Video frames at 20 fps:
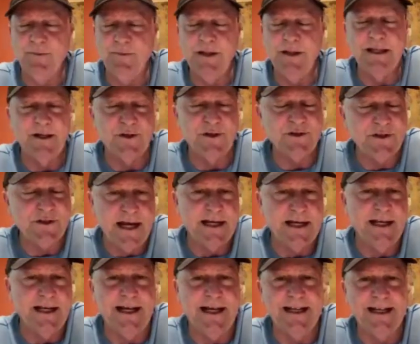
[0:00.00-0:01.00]
to be on his
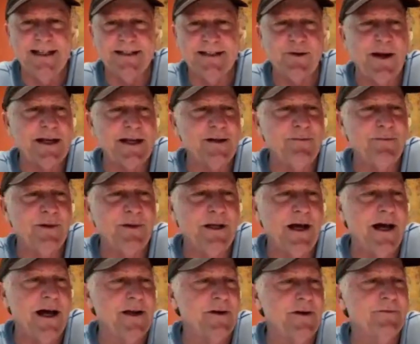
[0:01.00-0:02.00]
sideline so I could be
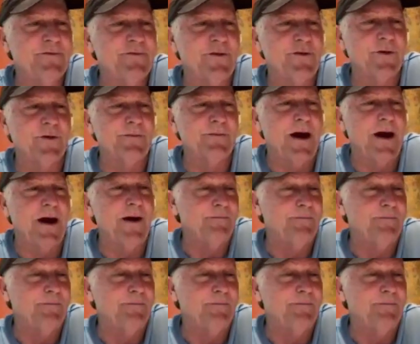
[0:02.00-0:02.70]
honored for